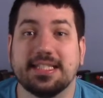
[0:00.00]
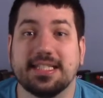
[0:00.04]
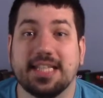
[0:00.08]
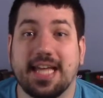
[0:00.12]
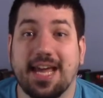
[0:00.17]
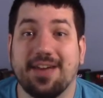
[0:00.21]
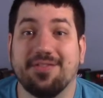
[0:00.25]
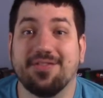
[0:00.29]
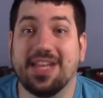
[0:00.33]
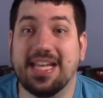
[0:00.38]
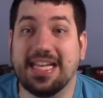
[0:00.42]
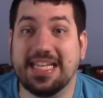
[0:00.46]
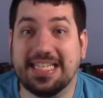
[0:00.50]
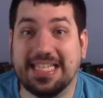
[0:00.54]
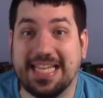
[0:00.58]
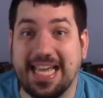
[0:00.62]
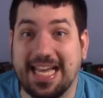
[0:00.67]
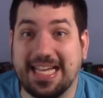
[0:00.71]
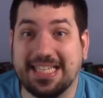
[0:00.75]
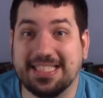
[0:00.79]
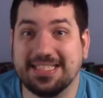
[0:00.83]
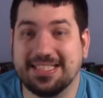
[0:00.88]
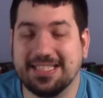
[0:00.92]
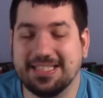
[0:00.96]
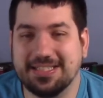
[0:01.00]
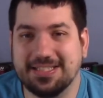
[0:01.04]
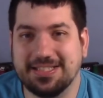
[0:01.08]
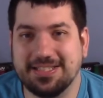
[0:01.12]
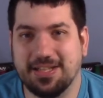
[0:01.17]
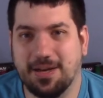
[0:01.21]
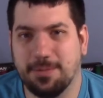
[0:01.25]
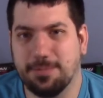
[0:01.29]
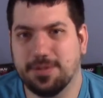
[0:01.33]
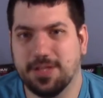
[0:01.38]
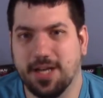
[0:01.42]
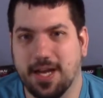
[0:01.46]
they have the Gates
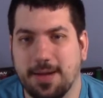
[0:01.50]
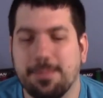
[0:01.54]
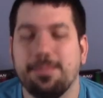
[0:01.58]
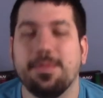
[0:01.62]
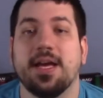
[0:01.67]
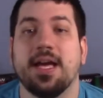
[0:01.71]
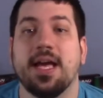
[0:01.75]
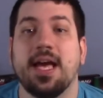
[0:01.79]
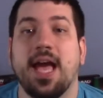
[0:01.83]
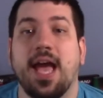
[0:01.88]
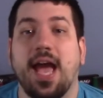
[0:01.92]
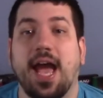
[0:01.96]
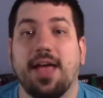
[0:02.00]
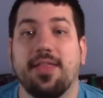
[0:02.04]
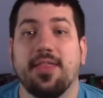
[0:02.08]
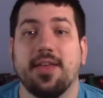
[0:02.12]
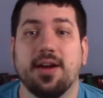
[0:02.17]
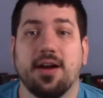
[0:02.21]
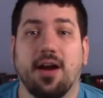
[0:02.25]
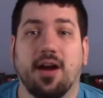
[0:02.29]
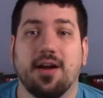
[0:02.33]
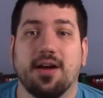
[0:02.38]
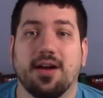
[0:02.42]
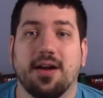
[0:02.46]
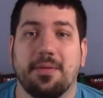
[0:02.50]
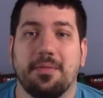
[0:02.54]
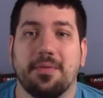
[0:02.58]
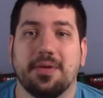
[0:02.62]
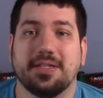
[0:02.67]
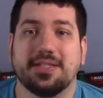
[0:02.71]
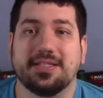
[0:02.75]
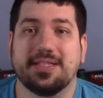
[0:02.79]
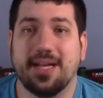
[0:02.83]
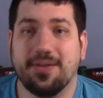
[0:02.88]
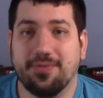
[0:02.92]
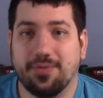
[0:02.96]
subtype, and there are
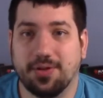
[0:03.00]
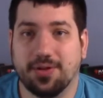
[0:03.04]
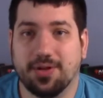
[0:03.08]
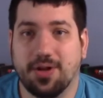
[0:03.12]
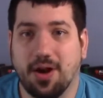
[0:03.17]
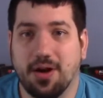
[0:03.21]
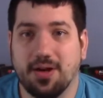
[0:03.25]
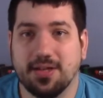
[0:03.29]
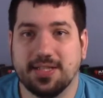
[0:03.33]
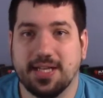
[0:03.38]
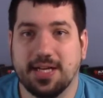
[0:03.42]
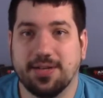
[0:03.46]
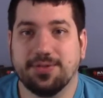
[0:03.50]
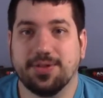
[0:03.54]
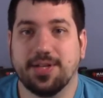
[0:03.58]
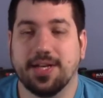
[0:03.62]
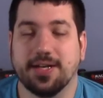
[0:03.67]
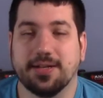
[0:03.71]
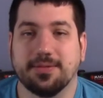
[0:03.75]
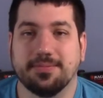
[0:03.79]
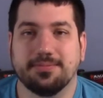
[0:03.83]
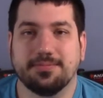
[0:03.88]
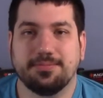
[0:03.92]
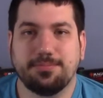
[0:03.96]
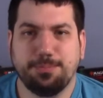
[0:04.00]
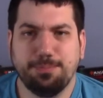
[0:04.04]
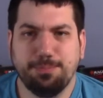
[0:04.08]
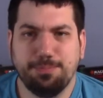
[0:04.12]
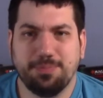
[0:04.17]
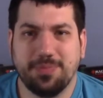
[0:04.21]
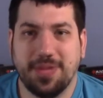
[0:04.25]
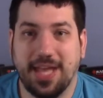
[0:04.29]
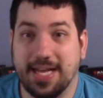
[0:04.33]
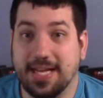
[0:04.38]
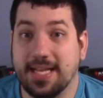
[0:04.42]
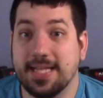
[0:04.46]
several cards out there
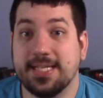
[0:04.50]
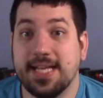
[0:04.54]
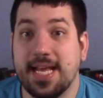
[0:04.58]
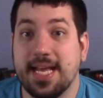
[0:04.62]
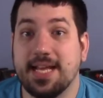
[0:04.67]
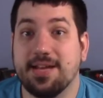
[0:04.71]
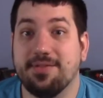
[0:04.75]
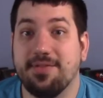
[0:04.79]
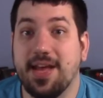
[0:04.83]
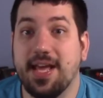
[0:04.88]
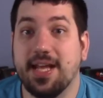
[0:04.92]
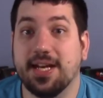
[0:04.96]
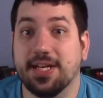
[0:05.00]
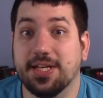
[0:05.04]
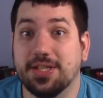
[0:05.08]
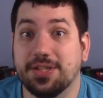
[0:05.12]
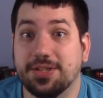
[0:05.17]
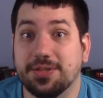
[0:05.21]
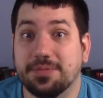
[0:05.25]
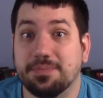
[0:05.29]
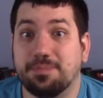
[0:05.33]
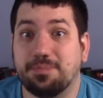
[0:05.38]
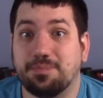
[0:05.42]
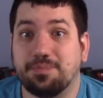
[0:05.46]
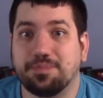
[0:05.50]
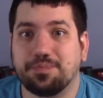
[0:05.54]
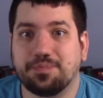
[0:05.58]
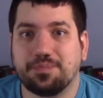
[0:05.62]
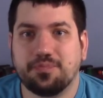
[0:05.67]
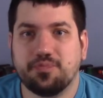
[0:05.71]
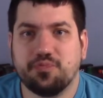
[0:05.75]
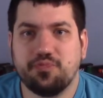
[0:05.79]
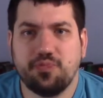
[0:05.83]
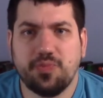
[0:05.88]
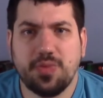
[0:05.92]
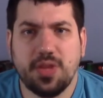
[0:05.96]
that can take advantage
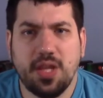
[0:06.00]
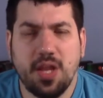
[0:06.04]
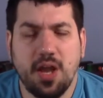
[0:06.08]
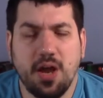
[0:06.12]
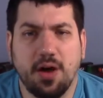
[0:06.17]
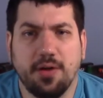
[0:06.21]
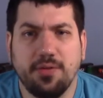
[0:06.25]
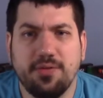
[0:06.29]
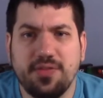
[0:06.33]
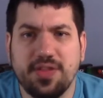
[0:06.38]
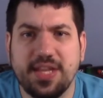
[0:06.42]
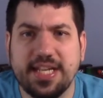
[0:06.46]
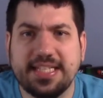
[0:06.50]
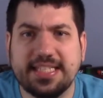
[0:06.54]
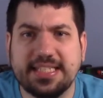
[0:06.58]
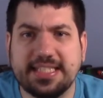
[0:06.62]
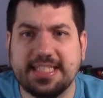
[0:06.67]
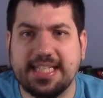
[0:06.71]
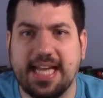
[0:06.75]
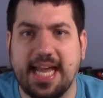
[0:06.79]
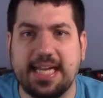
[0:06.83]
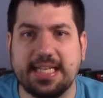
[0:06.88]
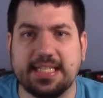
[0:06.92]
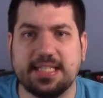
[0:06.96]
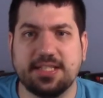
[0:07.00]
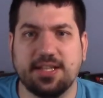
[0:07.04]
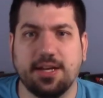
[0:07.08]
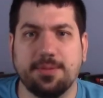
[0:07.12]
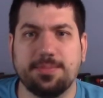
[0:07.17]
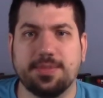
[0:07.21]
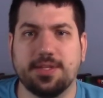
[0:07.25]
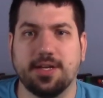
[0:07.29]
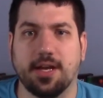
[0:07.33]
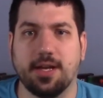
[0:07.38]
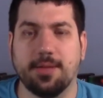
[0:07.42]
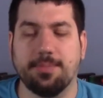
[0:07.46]
of this Gate
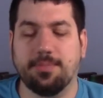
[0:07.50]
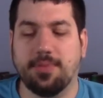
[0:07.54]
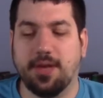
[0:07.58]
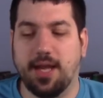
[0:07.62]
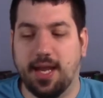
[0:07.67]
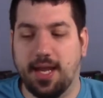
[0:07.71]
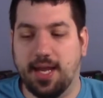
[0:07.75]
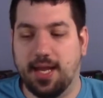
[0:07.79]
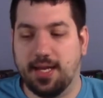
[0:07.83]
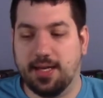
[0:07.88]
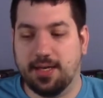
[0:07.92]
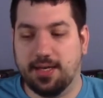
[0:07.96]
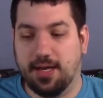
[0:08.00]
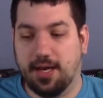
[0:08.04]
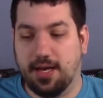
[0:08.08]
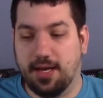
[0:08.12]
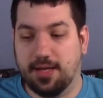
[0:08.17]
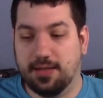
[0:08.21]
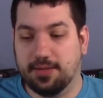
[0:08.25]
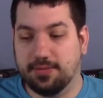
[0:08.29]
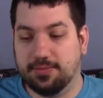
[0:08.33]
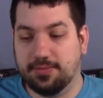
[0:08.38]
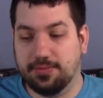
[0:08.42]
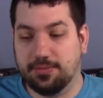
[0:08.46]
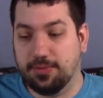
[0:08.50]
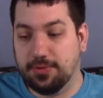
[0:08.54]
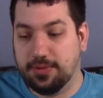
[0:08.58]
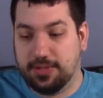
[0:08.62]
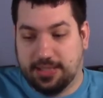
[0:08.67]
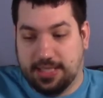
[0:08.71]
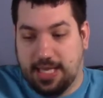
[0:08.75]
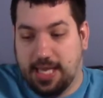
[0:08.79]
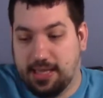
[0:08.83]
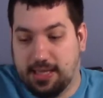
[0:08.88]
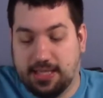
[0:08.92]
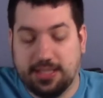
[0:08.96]
subtype, and
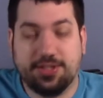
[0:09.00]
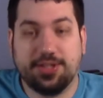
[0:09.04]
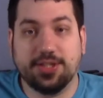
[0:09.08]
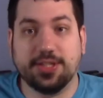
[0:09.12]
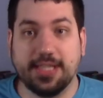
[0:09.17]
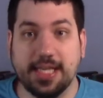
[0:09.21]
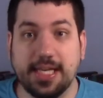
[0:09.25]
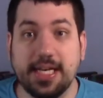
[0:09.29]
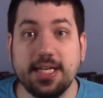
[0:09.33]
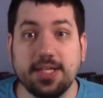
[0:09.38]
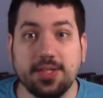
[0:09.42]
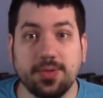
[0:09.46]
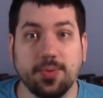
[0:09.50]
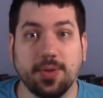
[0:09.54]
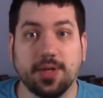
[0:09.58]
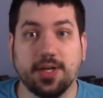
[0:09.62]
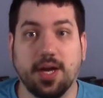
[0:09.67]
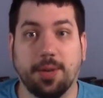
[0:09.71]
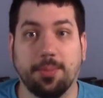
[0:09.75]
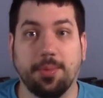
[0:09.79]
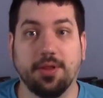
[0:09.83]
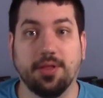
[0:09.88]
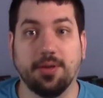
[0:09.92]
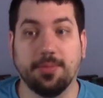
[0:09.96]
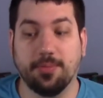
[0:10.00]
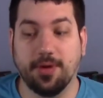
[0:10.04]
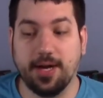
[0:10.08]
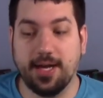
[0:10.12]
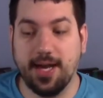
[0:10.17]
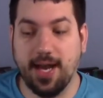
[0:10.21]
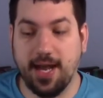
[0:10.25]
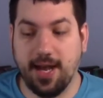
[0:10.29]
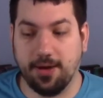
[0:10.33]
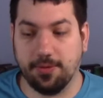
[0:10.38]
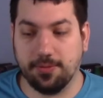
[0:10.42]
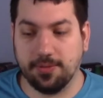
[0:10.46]
let's just get into a couple of them right
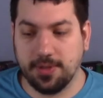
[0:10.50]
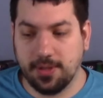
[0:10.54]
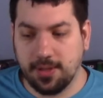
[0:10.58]
now.